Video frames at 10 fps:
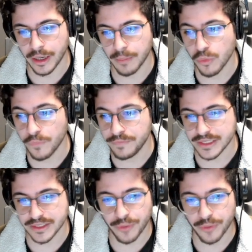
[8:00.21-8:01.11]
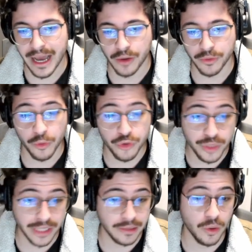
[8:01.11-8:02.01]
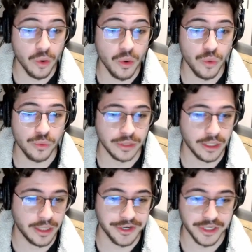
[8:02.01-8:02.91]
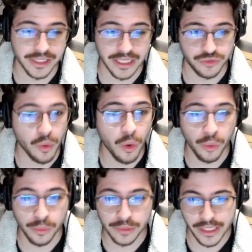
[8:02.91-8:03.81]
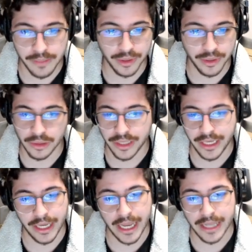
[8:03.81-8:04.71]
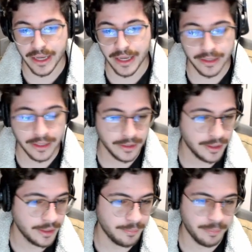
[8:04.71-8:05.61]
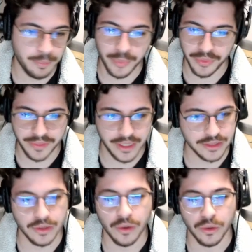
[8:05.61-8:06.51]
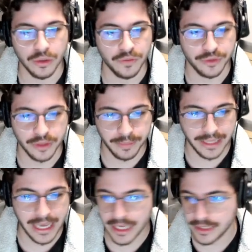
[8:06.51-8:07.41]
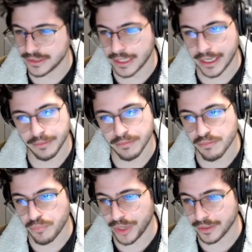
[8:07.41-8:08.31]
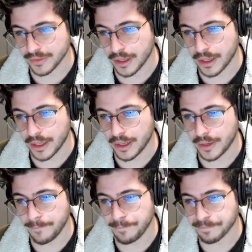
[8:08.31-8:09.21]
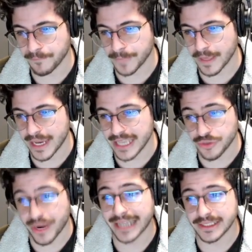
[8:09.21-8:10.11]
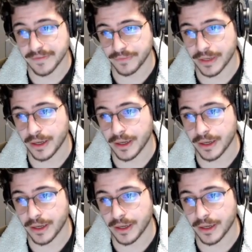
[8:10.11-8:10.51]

move things around, or you can load an architecture only building and then put things all over the place and bring interactive